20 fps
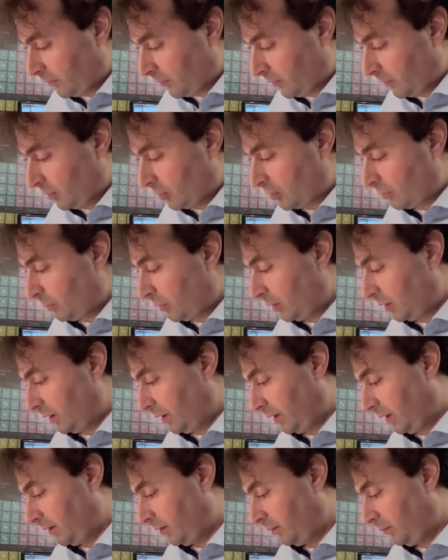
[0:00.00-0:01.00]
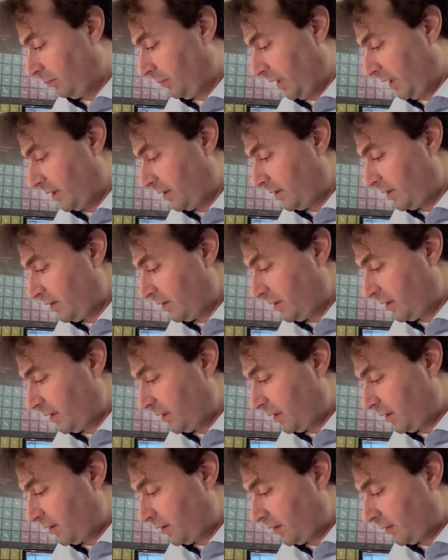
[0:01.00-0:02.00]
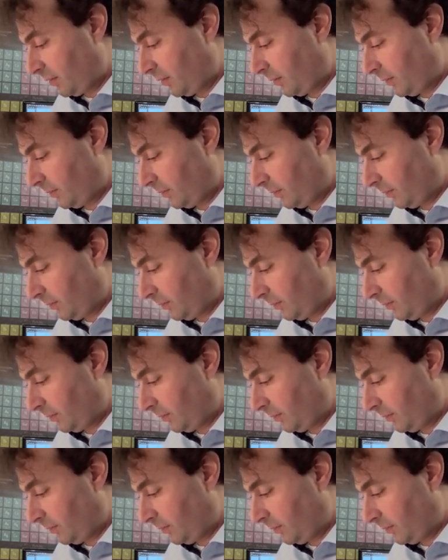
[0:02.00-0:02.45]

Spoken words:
small n basis states,